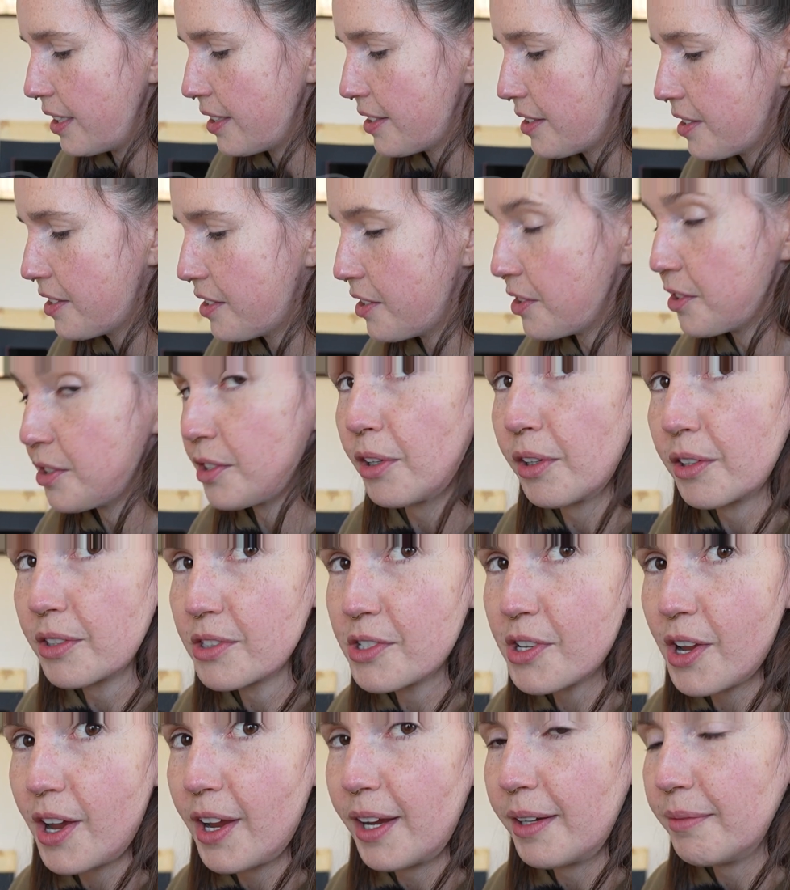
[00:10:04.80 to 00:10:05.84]
It's dessert
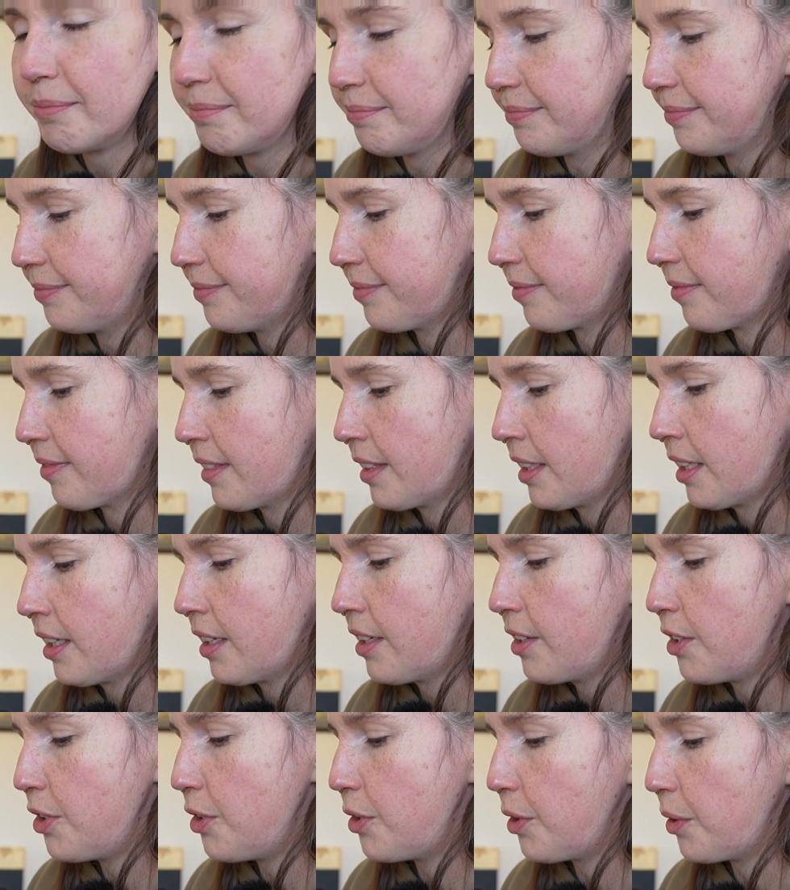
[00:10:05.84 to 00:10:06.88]
time.
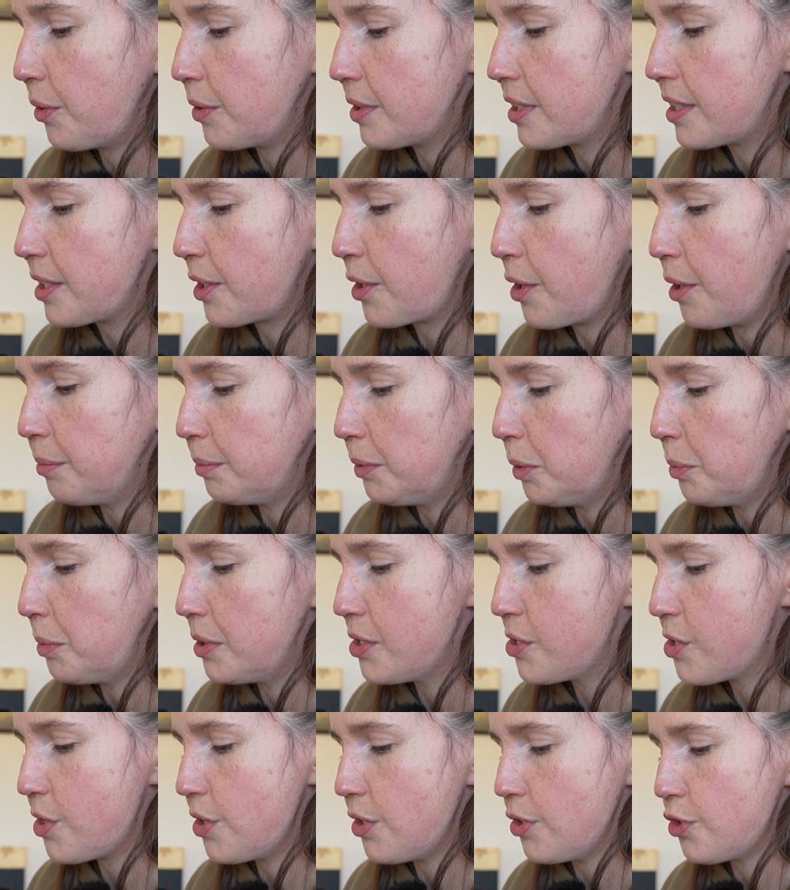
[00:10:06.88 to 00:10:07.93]
You know it's a
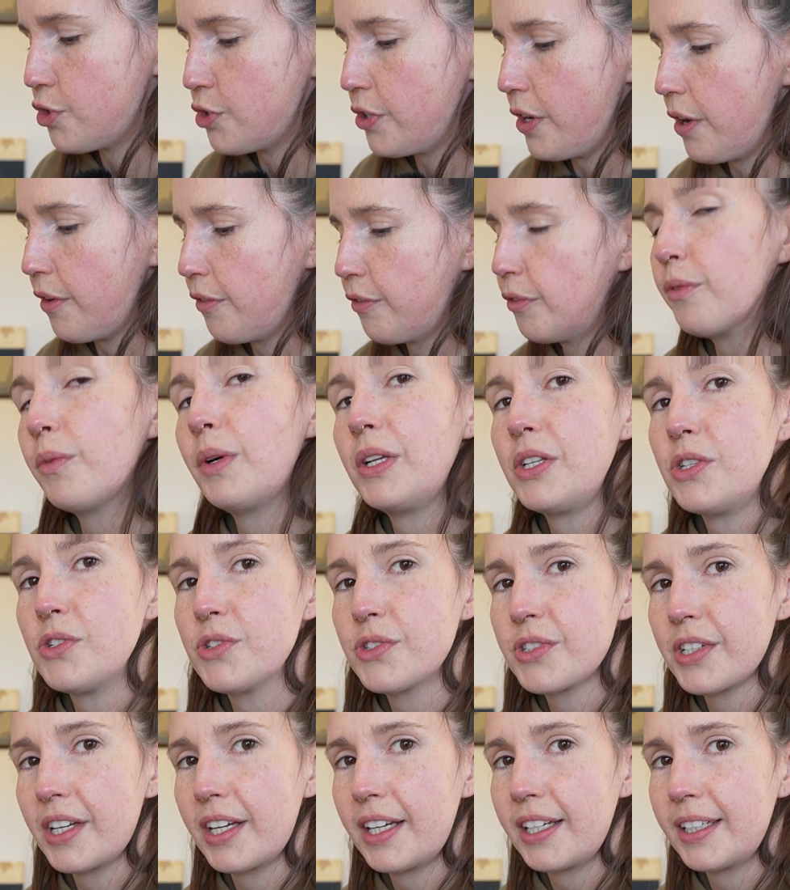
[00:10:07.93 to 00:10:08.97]
compliment to the chef when you
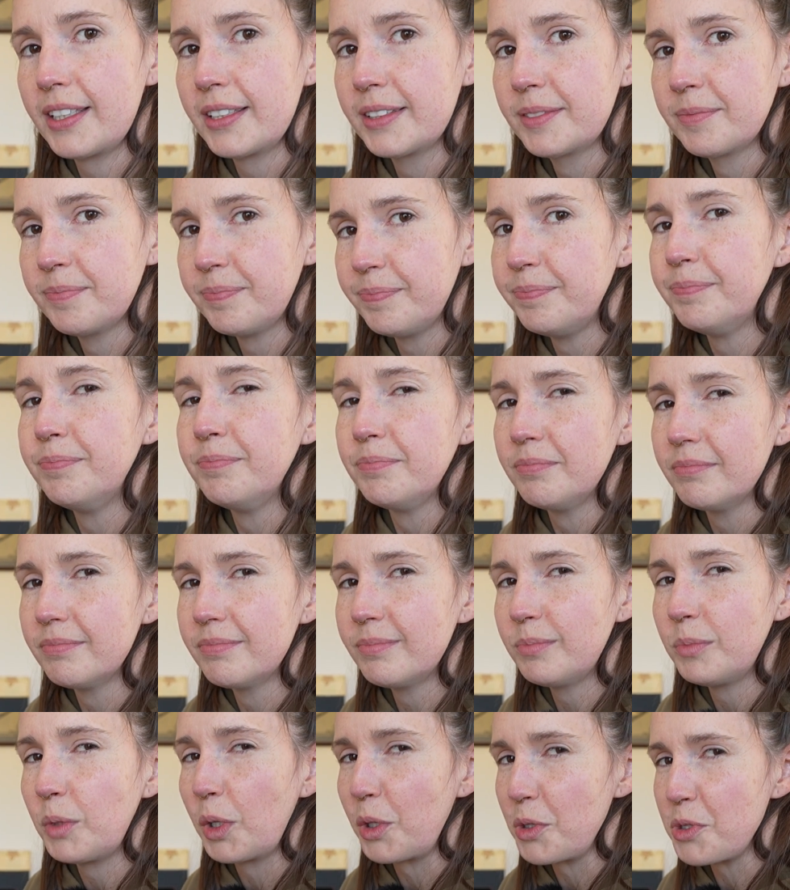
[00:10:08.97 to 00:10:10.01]
say,
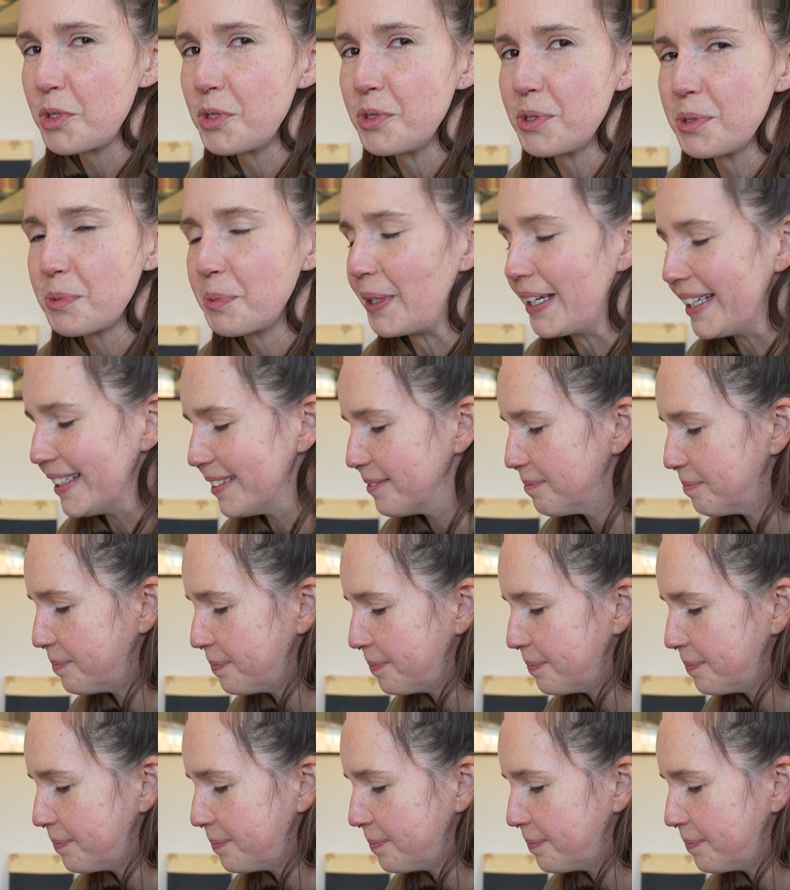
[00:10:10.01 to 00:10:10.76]
not too sweet.